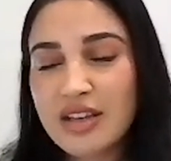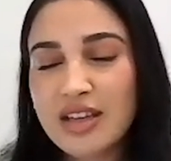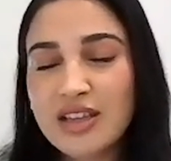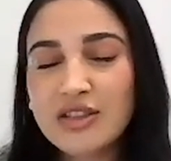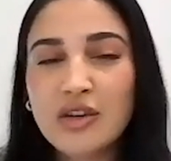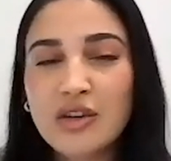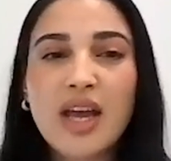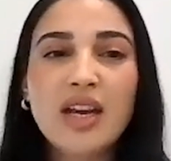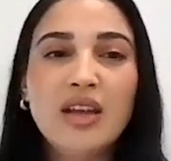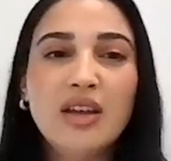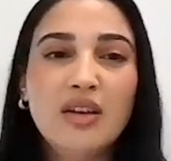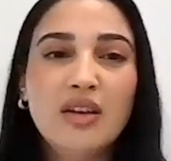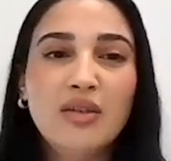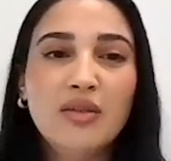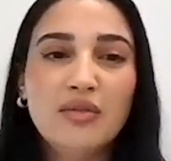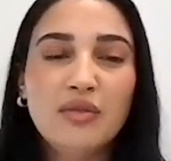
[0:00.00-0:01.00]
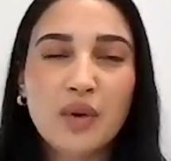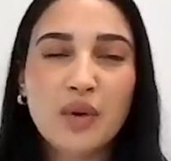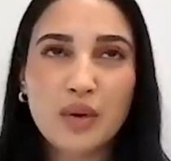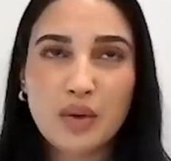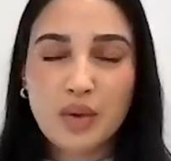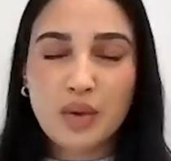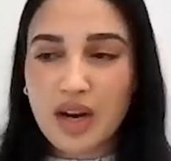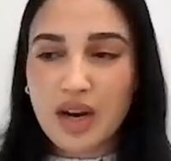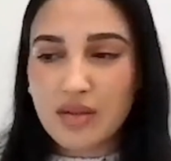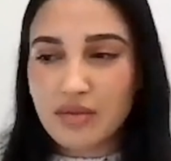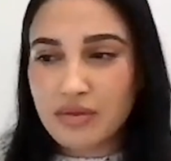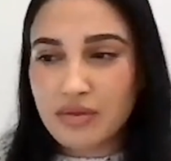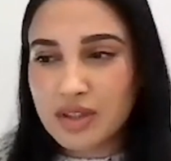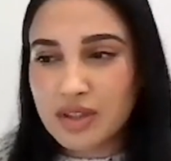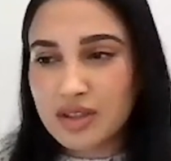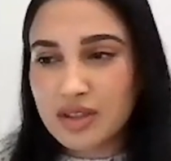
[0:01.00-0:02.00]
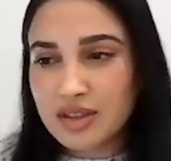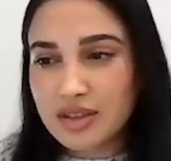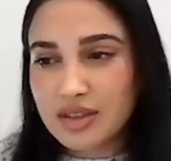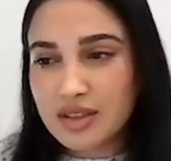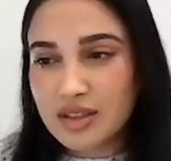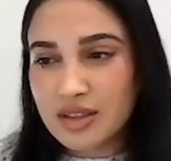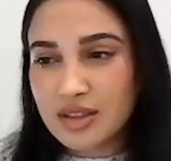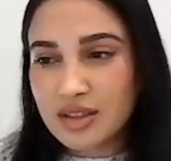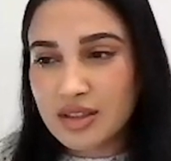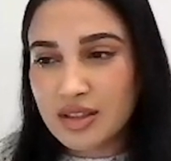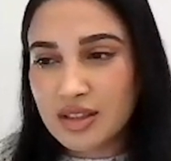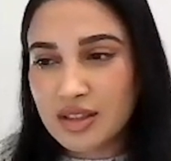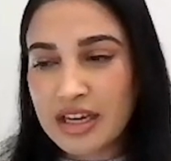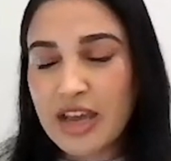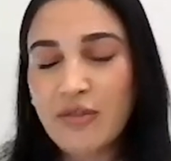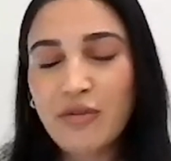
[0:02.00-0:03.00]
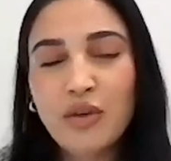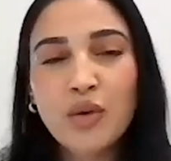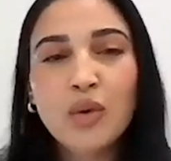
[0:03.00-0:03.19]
is there any photograph, like if